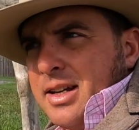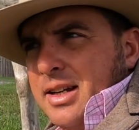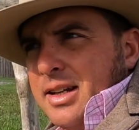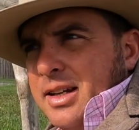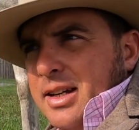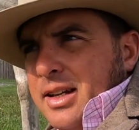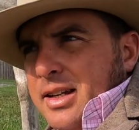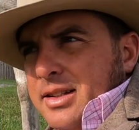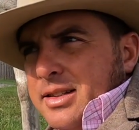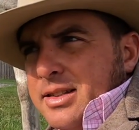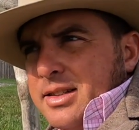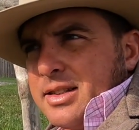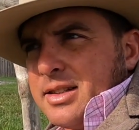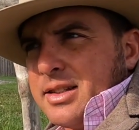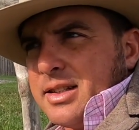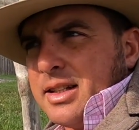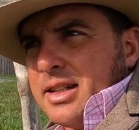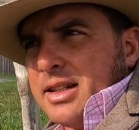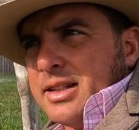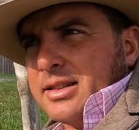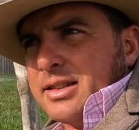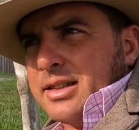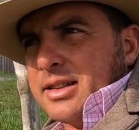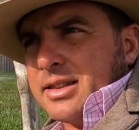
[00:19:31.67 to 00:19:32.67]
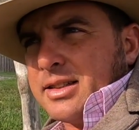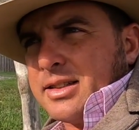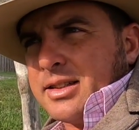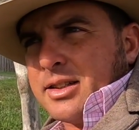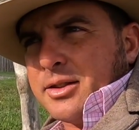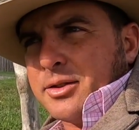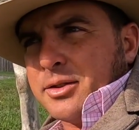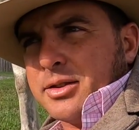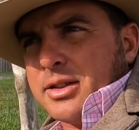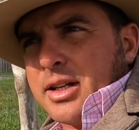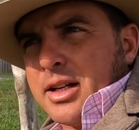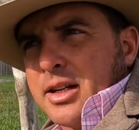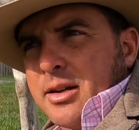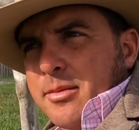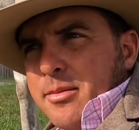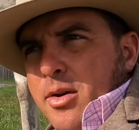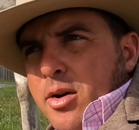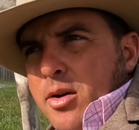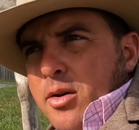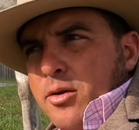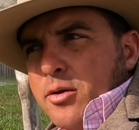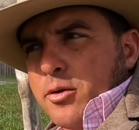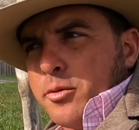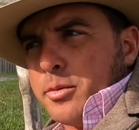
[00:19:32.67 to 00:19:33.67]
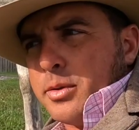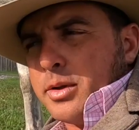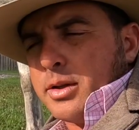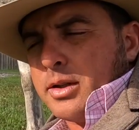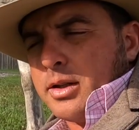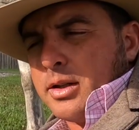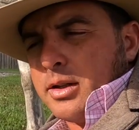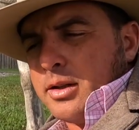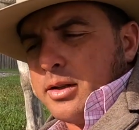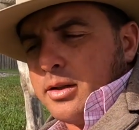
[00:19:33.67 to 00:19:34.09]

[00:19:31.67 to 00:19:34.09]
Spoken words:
gets easy to still send them home and